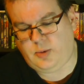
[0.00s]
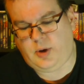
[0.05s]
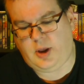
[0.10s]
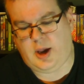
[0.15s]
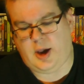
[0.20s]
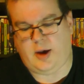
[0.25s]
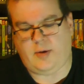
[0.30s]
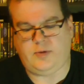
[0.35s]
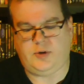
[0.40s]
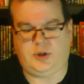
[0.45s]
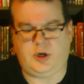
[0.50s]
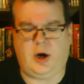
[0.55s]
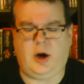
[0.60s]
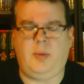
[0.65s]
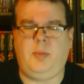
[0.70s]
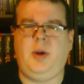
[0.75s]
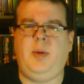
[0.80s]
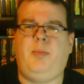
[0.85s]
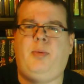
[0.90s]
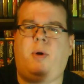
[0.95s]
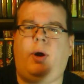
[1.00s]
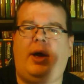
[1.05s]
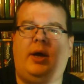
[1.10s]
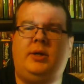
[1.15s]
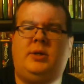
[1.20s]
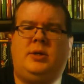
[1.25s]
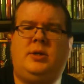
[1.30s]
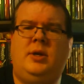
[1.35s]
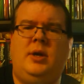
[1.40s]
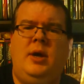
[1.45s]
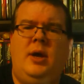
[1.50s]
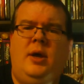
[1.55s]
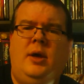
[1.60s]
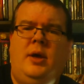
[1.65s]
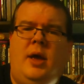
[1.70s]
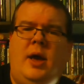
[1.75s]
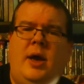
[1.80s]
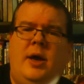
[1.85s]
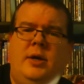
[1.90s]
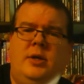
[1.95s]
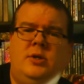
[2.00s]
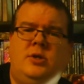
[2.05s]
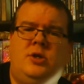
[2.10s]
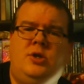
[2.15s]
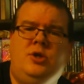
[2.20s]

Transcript: We have Jeremy Brett as